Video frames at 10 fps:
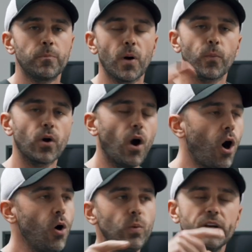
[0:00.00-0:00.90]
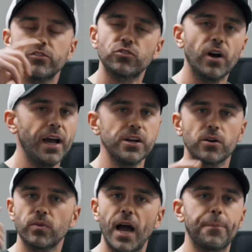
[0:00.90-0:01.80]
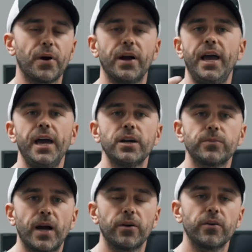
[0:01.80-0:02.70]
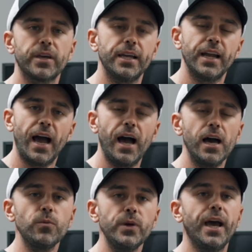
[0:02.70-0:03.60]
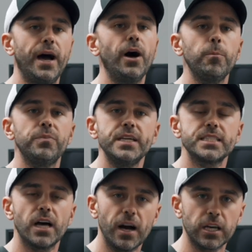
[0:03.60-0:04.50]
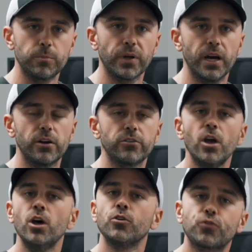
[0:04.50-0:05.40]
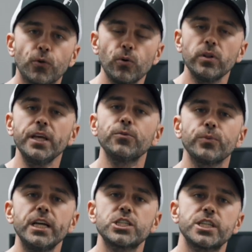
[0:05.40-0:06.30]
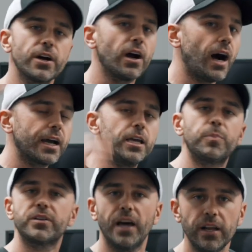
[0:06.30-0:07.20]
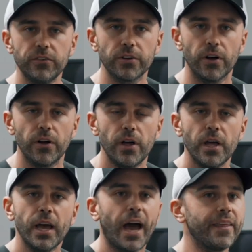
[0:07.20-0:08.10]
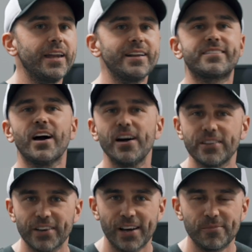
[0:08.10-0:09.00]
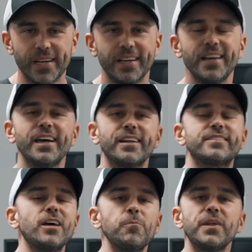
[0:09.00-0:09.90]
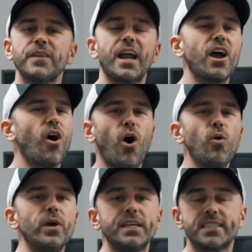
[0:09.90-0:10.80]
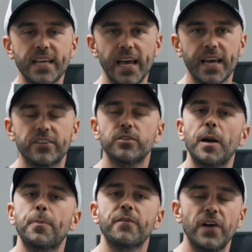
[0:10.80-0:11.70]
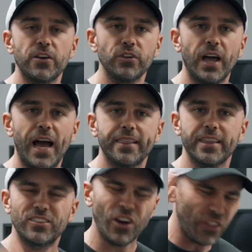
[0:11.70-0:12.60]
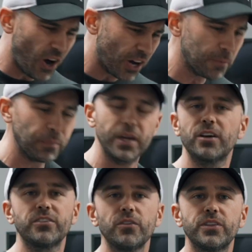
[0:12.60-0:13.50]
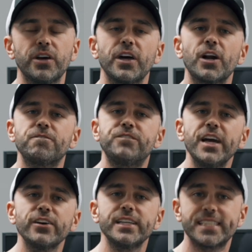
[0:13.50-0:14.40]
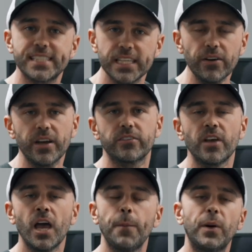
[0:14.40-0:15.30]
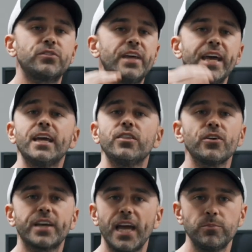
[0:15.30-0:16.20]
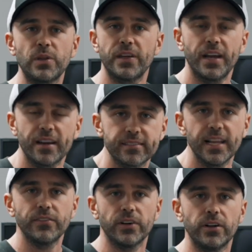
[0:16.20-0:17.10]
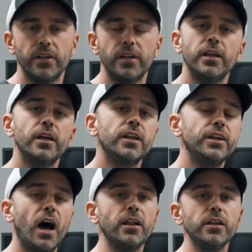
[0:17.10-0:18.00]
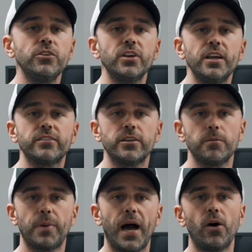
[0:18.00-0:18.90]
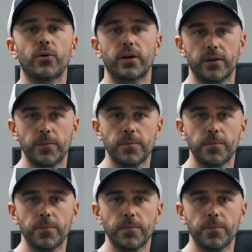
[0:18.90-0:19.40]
But we're always trying to wrap our head around, okay, now how do we help these hockey players truly reach their hockey potential? And then it dawned on me. It's something that I always say to my professional athletes, all the hockey players out there that are very serious about taking their game to the next level. Knowledge isn't power.